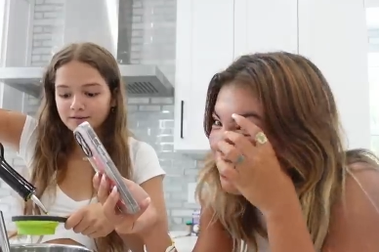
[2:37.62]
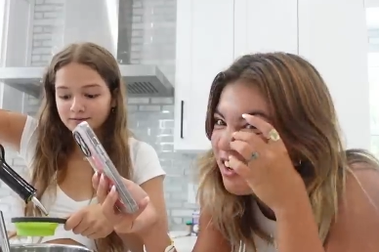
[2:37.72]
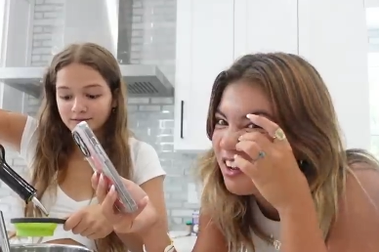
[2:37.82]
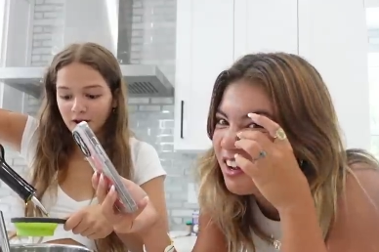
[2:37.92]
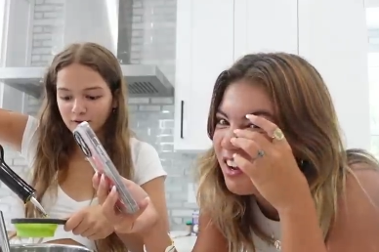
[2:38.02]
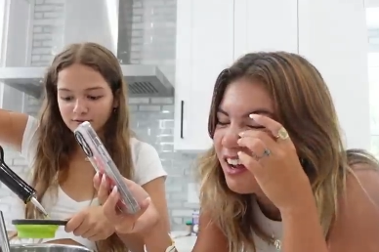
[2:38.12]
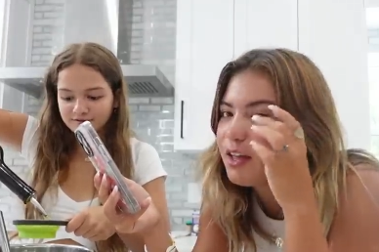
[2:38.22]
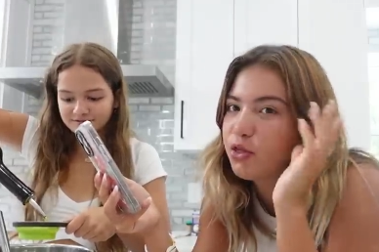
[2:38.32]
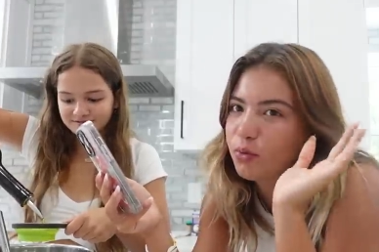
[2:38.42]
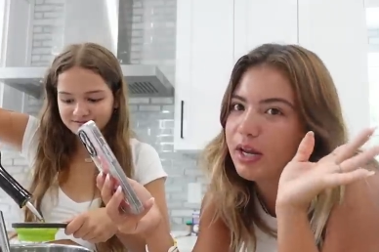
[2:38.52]
Speaker 1: No,
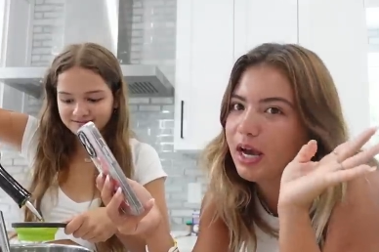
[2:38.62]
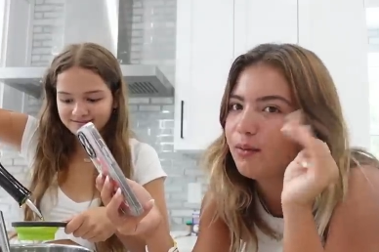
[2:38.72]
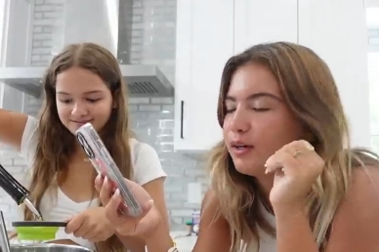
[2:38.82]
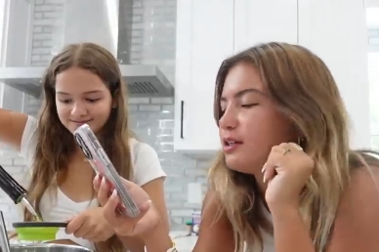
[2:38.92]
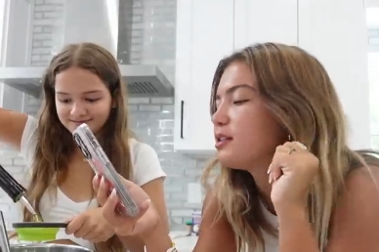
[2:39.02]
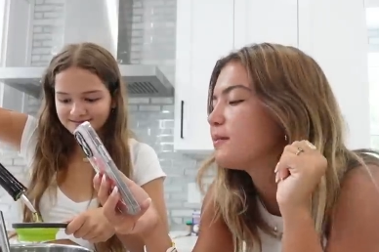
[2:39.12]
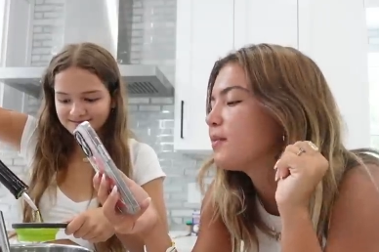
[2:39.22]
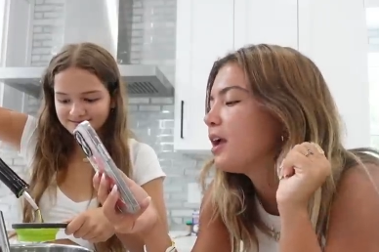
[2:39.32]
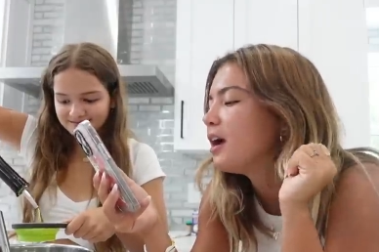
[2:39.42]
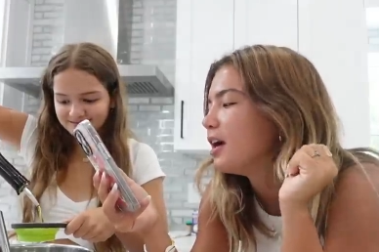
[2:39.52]
3 hours
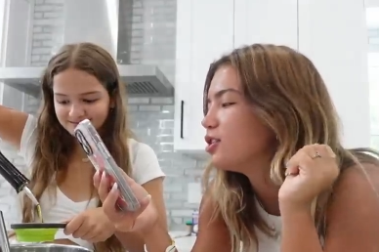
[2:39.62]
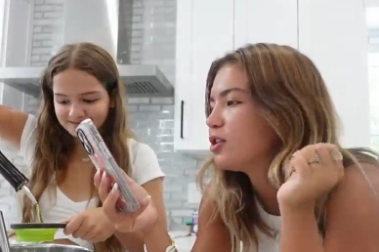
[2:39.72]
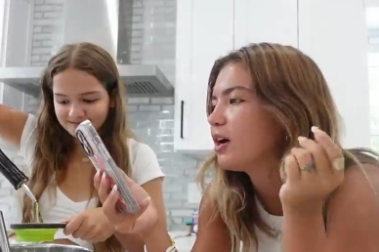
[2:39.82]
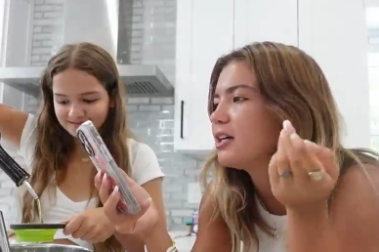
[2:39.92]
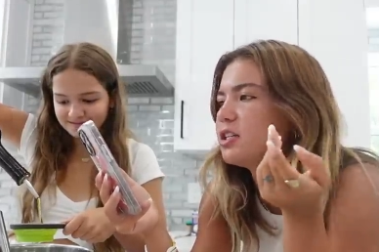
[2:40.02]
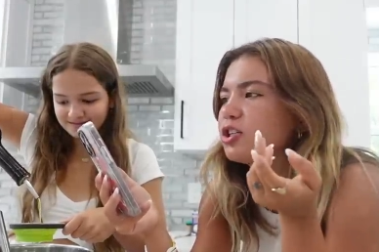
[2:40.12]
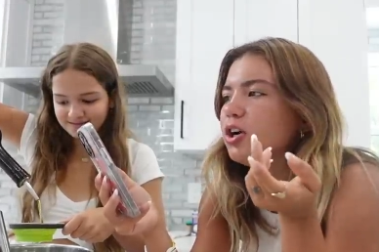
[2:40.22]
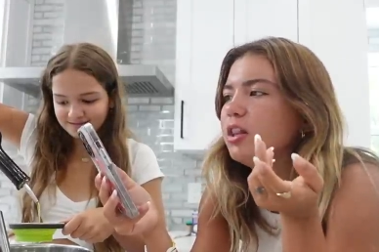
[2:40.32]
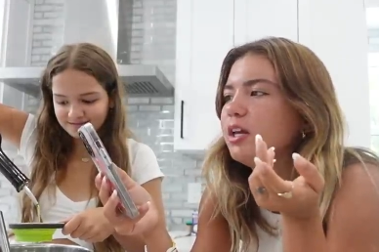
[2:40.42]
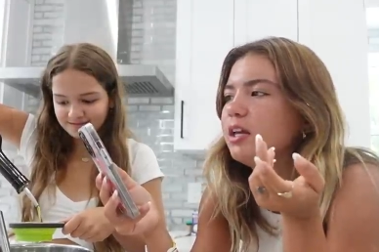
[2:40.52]
until. Okay, it's
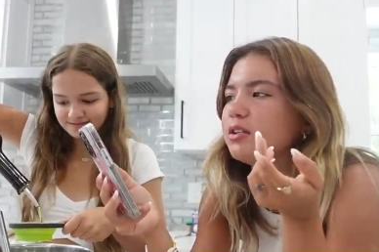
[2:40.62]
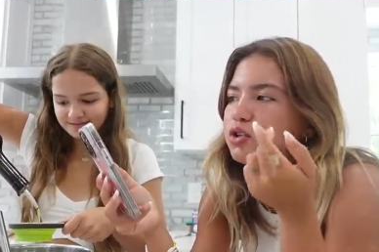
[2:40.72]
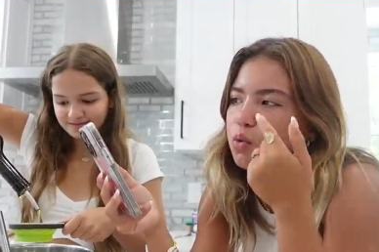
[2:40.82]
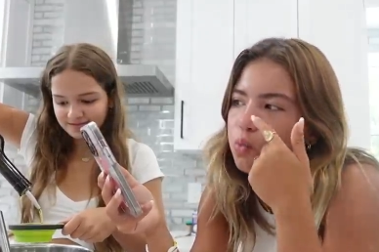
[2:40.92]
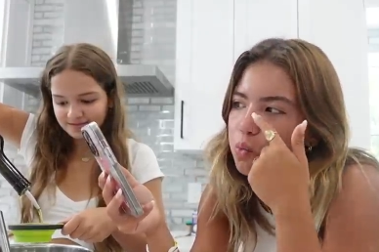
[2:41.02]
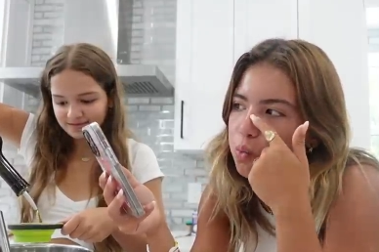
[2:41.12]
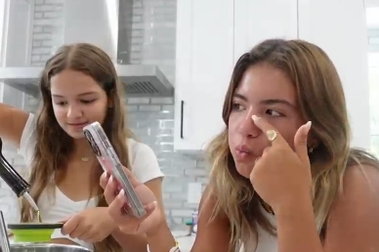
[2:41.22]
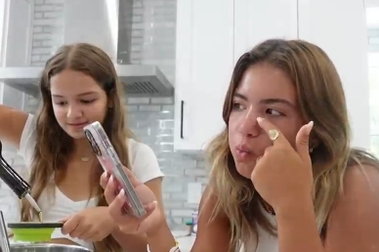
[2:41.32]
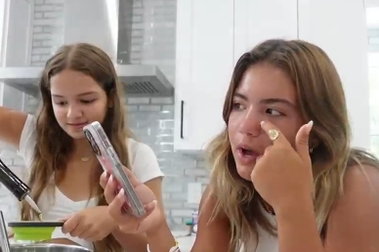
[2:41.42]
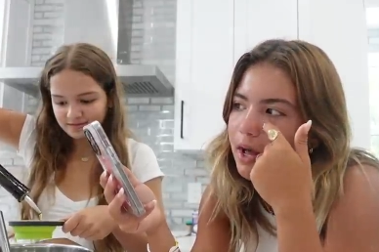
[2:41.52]
currently
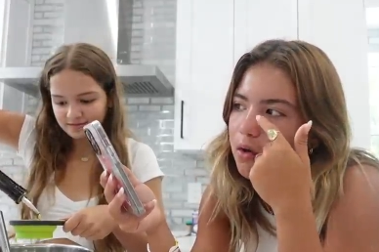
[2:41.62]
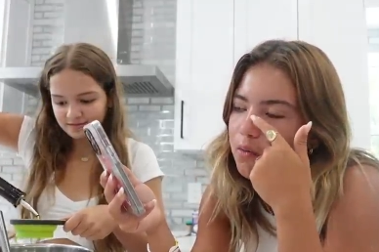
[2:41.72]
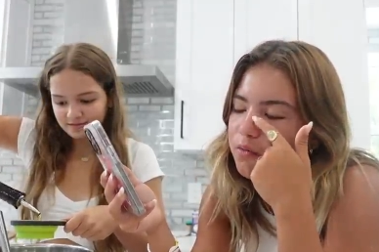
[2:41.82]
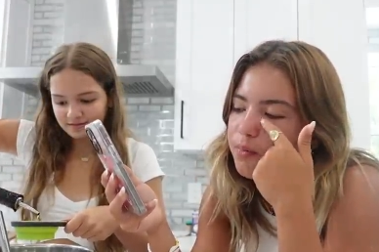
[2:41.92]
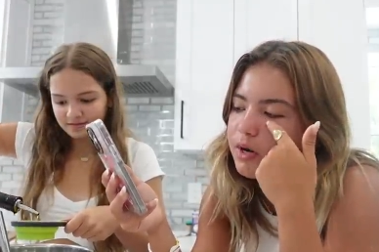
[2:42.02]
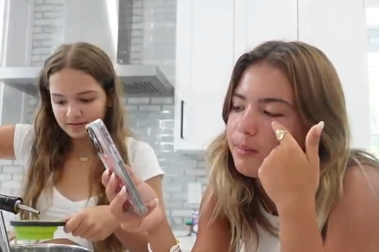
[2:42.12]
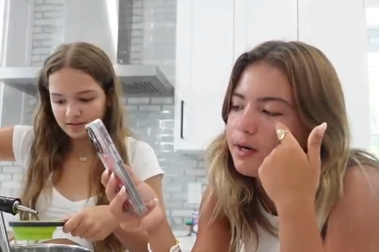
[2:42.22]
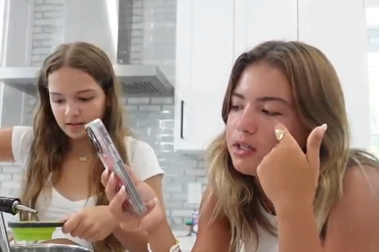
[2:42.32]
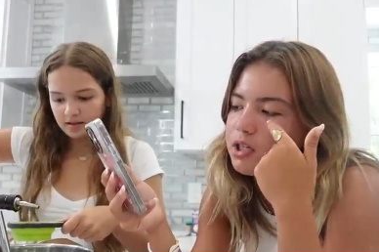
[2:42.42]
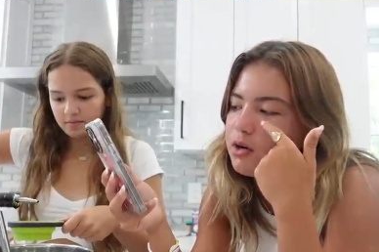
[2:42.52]
12 pretty
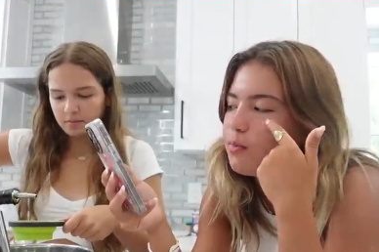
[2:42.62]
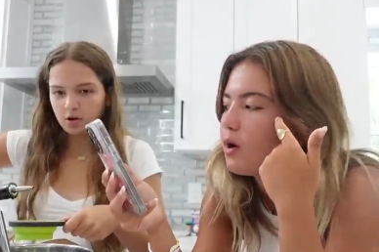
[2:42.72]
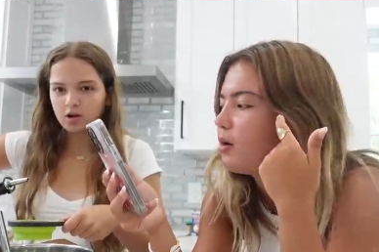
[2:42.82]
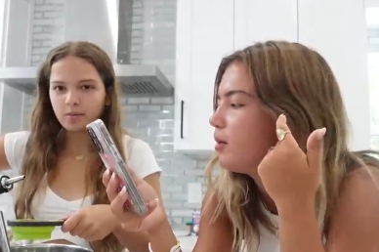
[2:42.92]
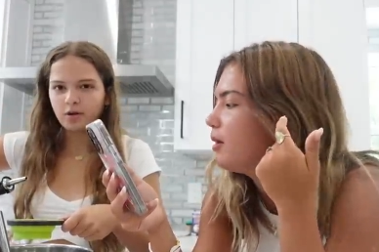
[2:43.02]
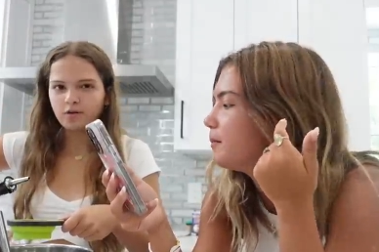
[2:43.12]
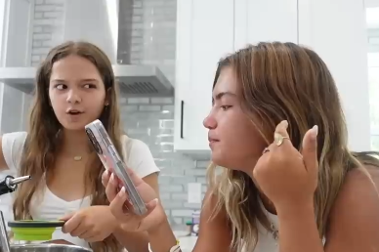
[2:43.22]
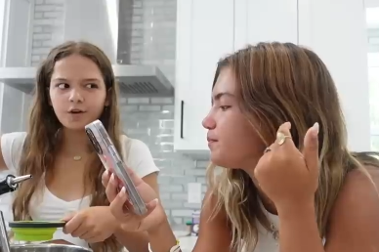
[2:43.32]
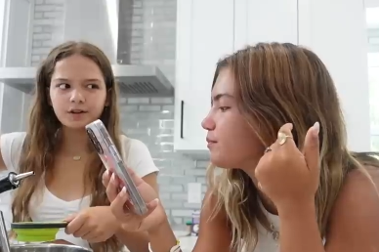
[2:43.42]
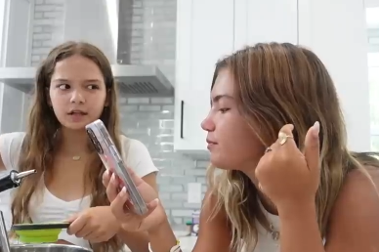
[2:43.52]
much,
Speaker 2: and people are coming over
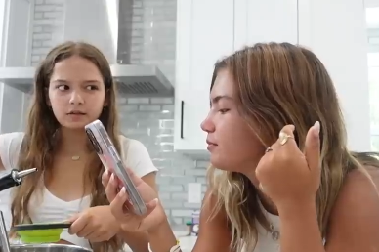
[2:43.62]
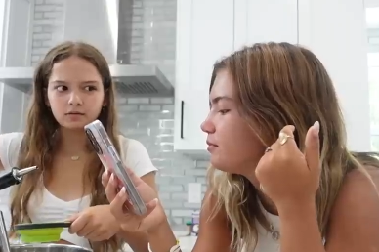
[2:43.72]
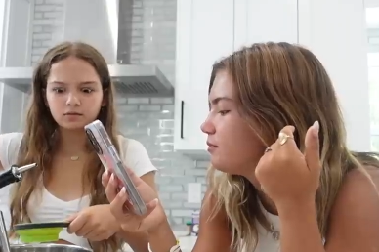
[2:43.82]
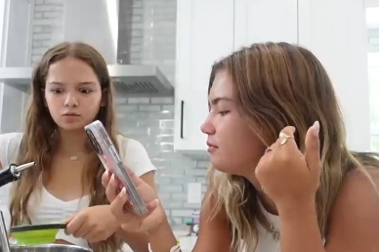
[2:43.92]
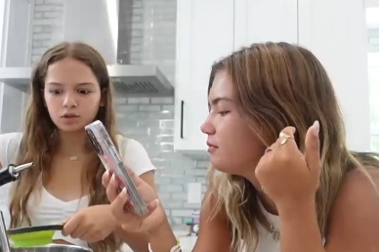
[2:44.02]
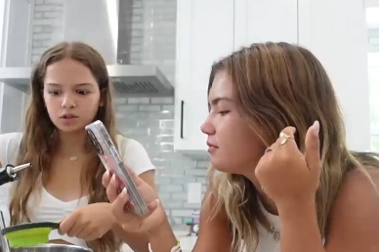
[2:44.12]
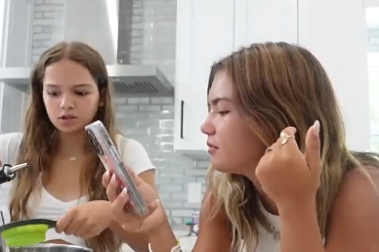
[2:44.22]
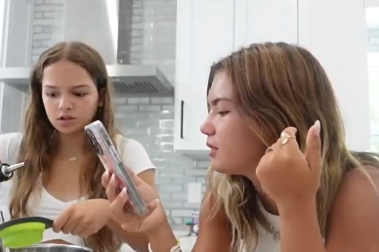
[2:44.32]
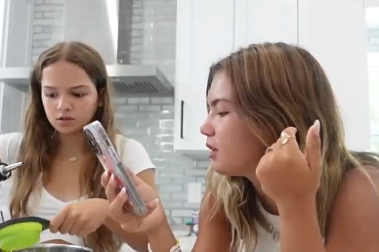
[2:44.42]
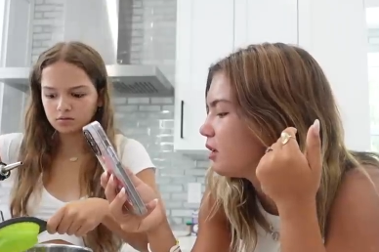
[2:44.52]
on like 1 or
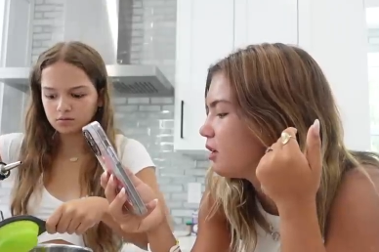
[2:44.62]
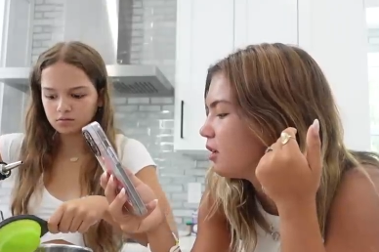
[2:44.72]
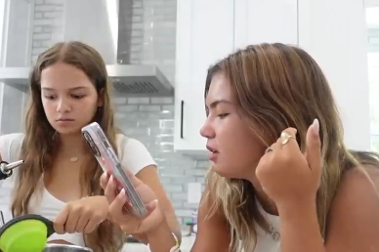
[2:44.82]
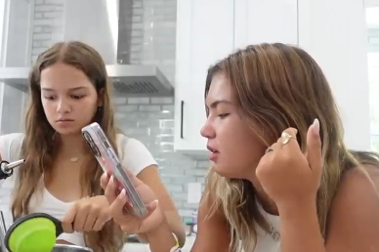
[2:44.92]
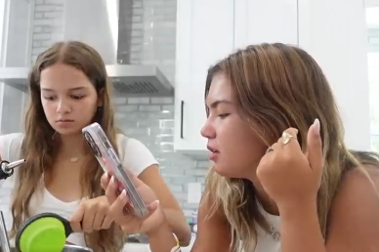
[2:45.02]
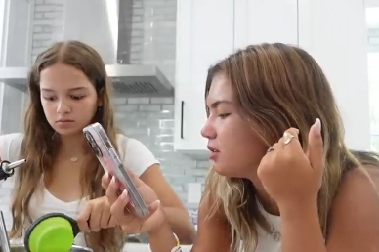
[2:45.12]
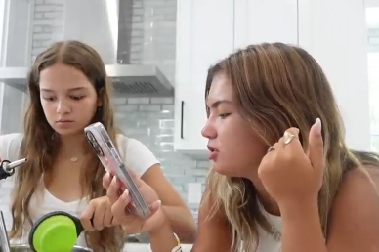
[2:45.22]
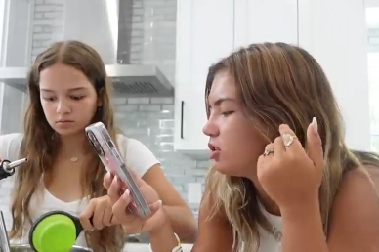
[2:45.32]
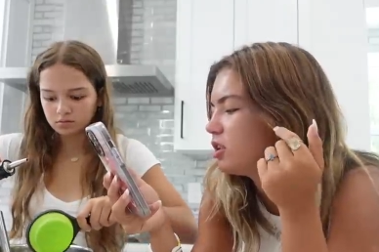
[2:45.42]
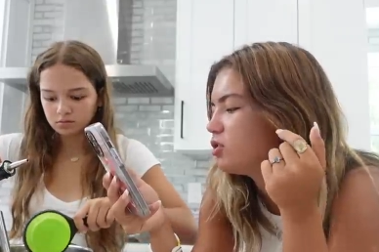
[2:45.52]
2,
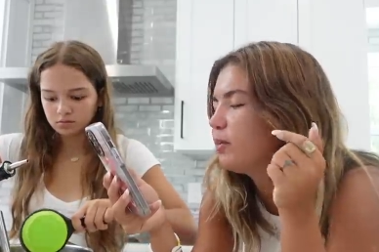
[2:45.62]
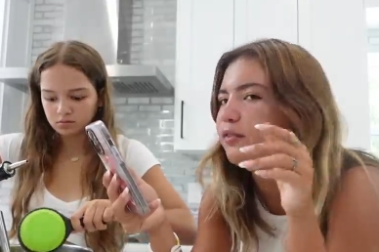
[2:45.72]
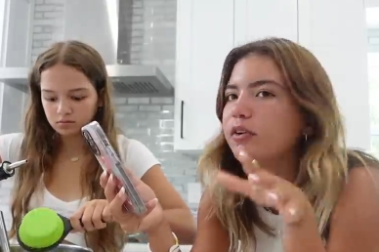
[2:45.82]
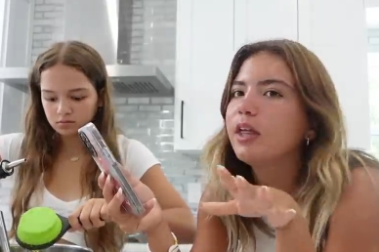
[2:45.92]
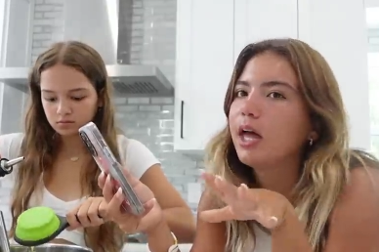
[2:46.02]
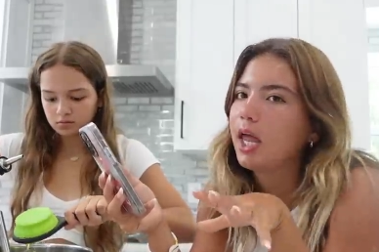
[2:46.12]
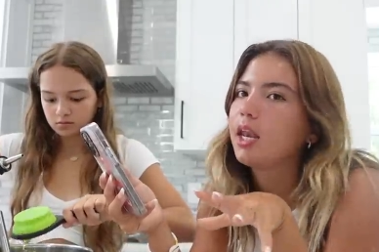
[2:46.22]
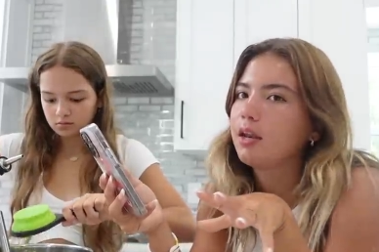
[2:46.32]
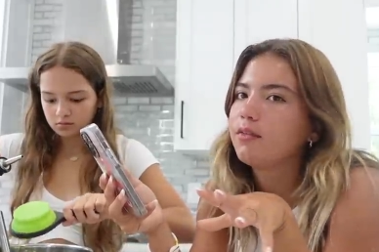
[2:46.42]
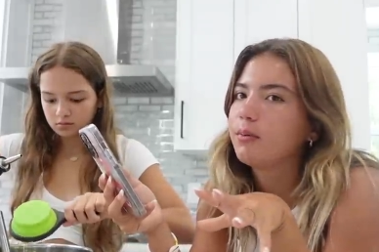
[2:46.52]
Speaker 1: so this will be for the
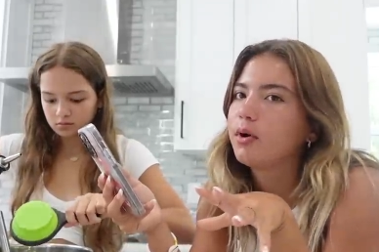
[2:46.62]
end of the